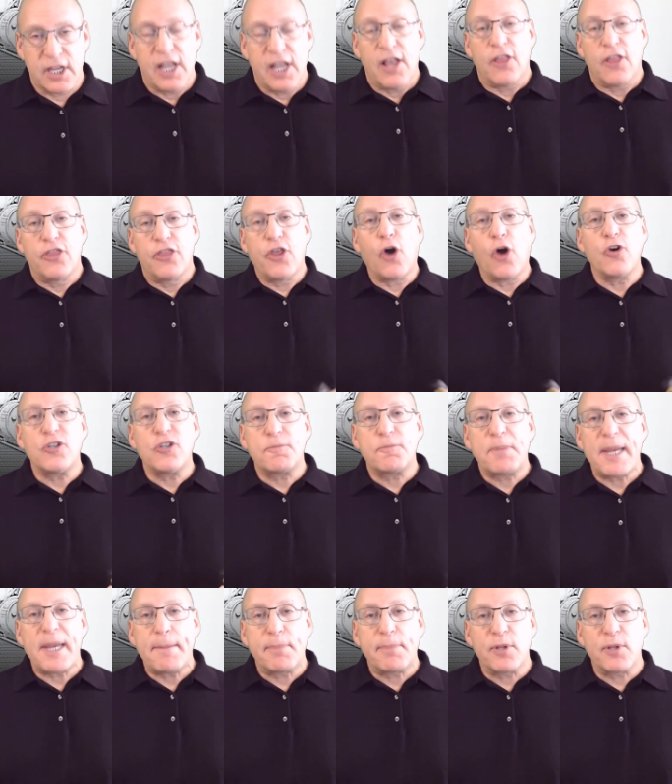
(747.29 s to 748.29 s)
Those
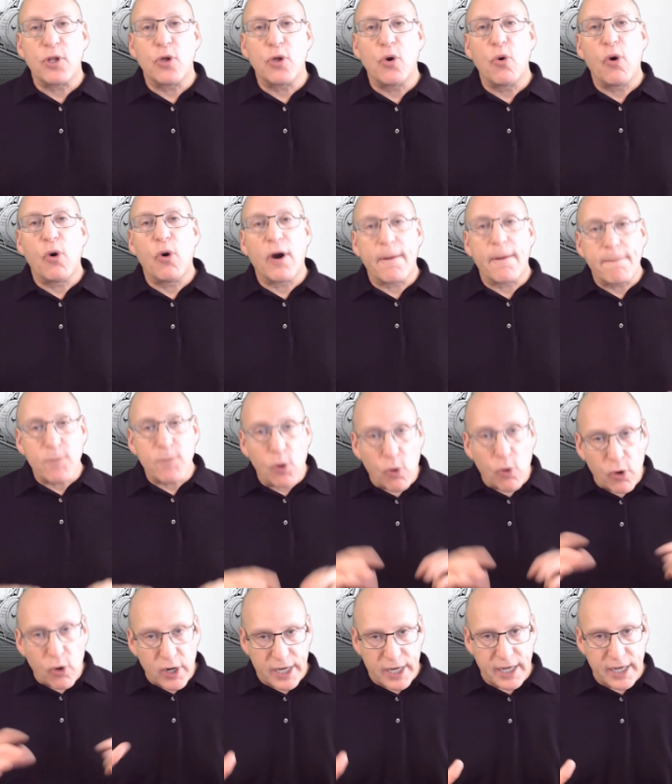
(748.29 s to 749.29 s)
people who are
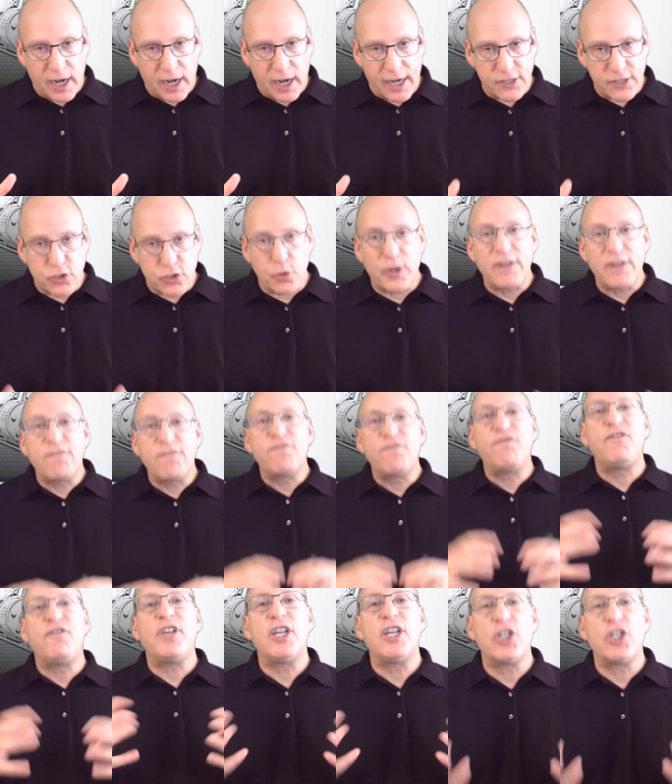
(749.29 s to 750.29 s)
organized, who could
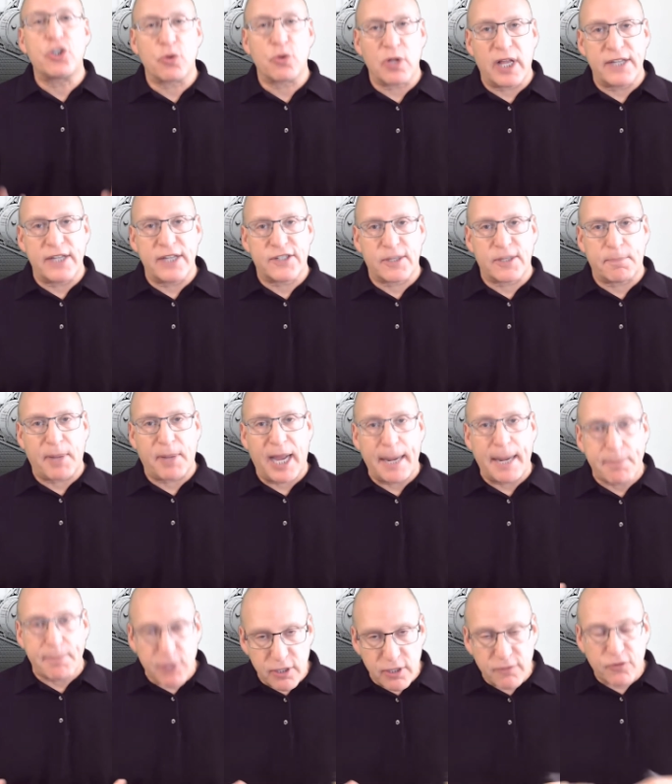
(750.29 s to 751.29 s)
visualize the
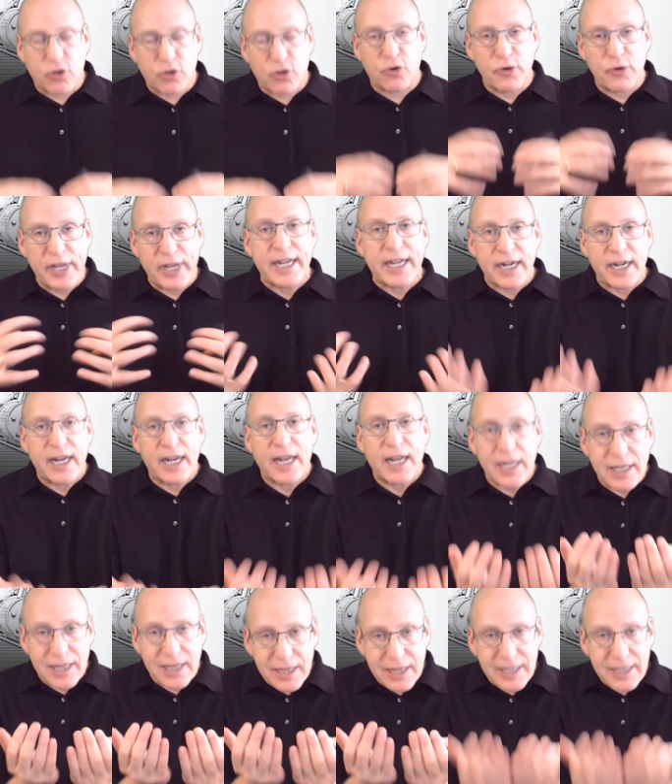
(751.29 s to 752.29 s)
pipeline, have created a
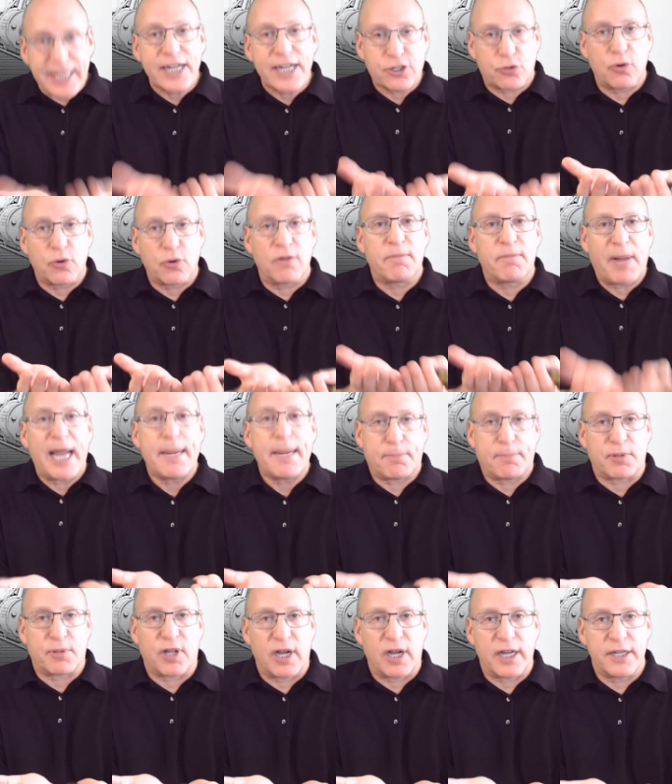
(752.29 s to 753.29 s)
literal pipeline,